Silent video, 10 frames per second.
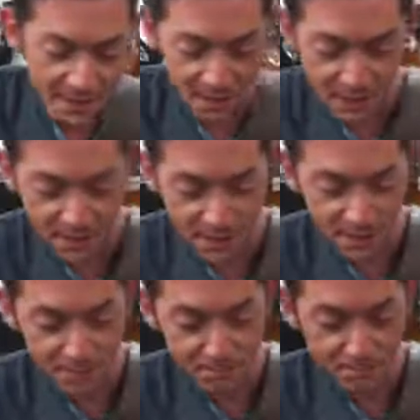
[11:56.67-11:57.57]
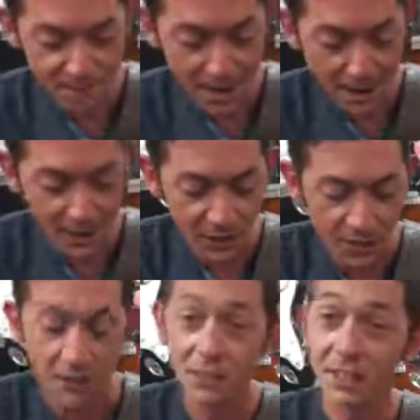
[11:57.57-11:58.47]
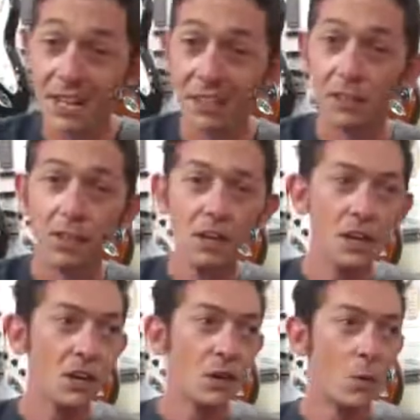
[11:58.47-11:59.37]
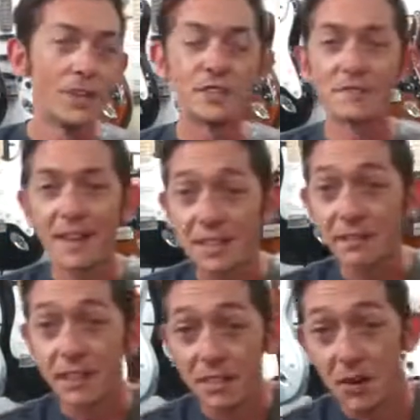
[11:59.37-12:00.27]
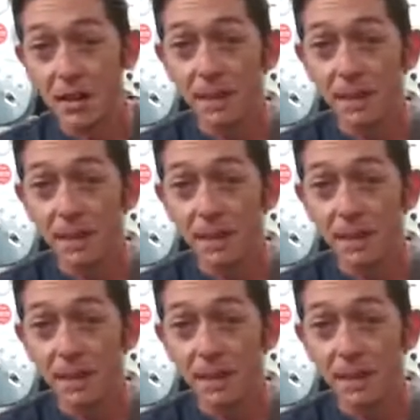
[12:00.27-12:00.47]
And then there's another knob on there called color, which is effectively a tone